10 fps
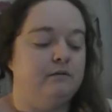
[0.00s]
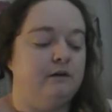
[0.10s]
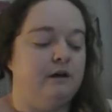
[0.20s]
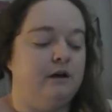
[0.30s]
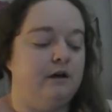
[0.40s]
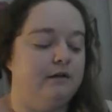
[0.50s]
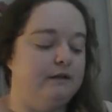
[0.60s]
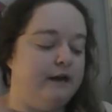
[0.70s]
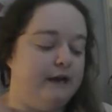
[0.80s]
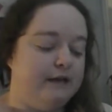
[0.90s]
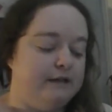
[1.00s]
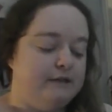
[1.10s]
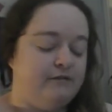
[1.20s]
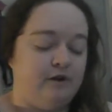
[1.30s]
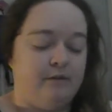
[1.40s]
that I got
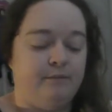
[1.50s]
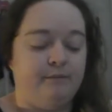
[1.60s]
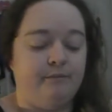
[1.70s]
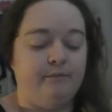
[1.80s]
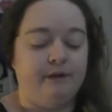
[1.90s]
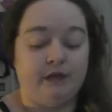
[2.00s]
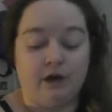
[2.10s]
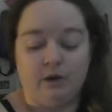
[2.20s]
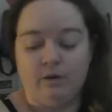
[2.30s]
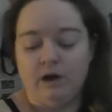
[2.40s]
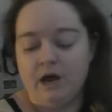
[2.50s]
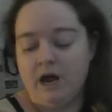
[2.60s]
these from below,